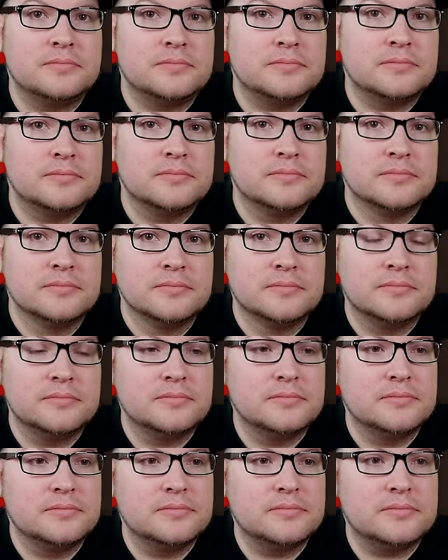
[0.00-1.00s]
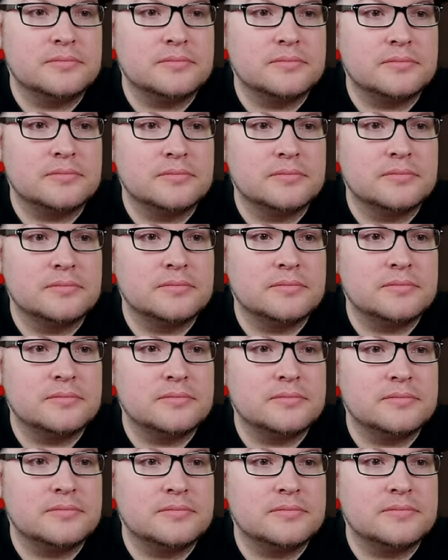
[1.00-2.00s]

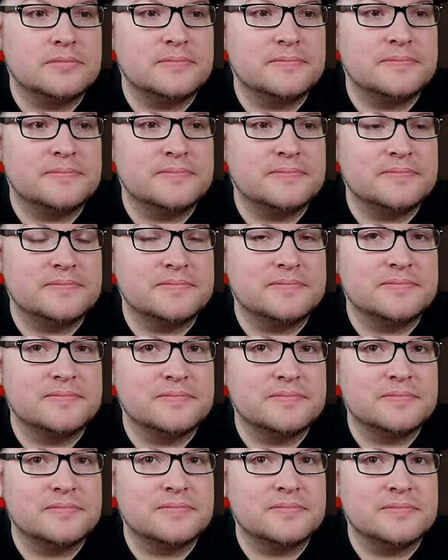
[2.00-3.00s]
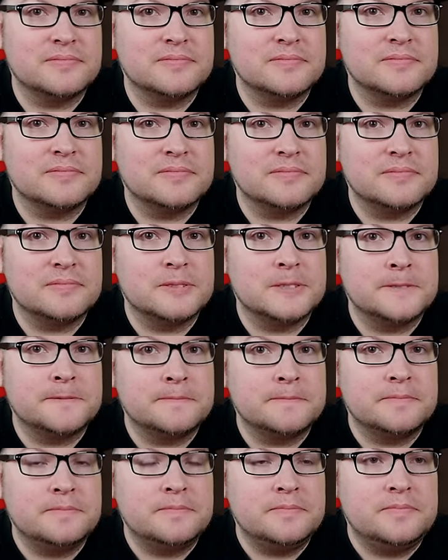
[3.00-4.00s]

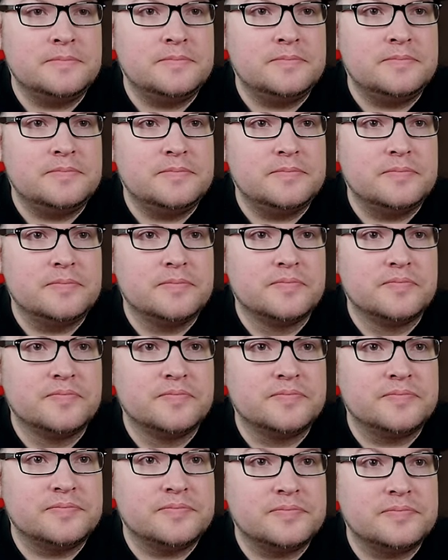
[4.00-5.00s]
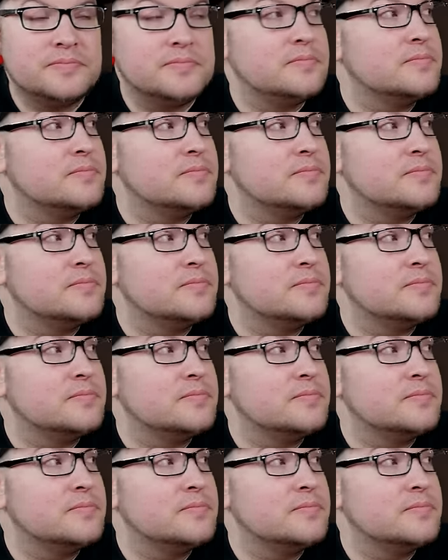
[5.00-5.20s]
The person shown says nothing.